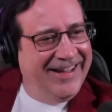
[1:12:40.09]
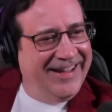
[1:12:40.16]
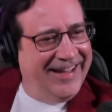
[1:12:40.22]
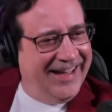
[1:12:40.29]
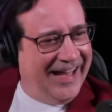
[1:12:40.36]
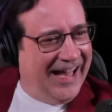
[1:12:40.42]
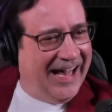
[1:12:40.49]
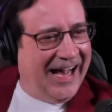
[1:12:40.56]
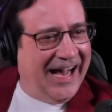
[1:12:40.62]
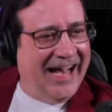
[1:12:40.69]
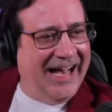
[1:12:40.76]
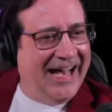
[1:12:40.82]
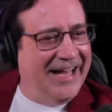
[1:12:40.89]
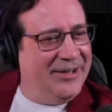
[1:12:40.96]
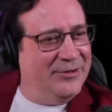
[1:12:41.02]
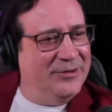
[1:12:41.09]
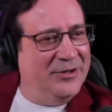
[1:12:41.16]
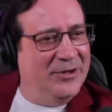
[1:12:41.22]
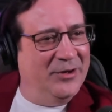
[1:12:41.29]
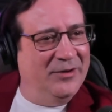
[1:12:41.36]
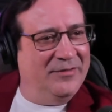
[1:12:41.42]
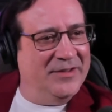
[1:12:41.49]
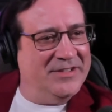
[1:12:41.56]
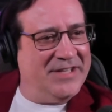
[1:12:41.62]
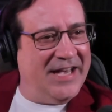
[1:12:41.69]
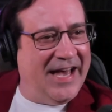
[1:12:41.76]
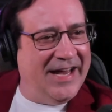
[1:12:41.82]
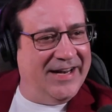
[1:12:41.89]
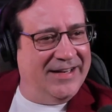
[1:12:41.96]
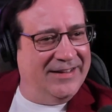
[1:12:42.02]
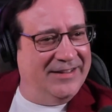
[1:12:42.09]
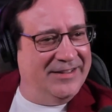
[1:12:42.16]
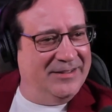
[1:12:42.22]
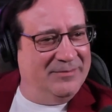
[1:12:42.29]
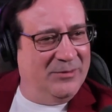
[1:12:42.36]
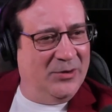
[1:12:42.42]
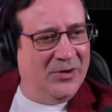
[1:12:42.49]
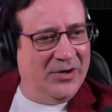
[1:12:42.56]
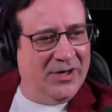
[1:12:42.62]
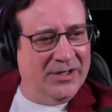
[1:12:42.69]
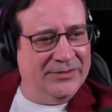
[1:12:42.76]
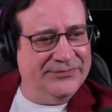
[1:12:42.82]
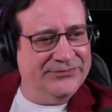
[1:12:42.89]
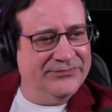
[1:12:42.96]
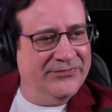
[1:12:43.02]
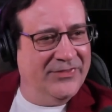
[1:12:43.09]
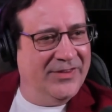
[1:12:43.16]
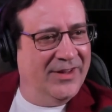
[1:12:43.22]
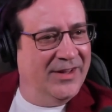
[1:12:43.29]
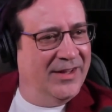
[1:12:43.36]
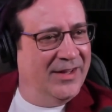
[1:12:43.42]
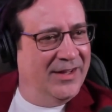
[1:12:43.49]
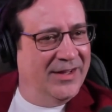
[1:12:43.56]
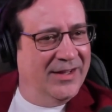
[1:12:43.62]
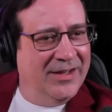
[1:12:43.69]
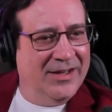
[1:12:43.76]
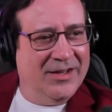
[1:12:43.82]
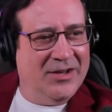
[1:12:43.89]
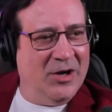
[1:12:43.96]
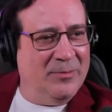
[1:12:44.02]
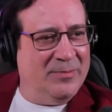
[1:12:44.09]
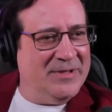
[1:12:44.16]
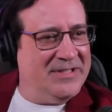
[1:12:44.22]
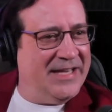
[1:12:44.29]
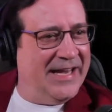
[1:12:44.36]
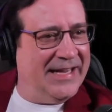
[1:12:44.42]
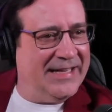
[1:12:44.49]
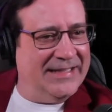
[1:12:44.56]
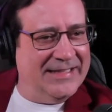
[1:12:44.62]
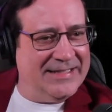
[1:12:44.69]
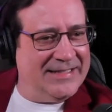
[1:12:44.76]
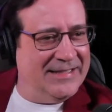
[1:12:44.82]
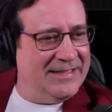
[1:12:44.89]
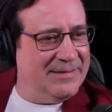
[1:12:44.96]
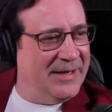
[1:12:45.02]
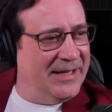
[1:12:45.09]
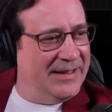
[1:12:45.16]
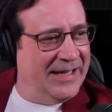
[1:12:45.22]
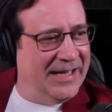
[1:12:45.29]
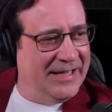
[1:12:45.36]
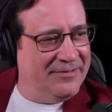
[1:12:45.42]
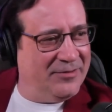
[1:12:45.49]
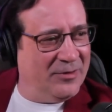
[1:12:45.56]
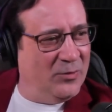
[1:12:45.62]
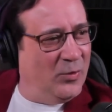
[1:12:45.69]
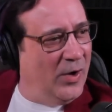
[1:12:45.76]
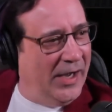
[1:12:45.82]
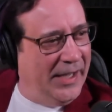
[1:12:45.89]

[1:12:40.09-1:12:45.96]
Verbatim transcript: yeah. I, I don't know if it's added a little more copaceticness into my life or what?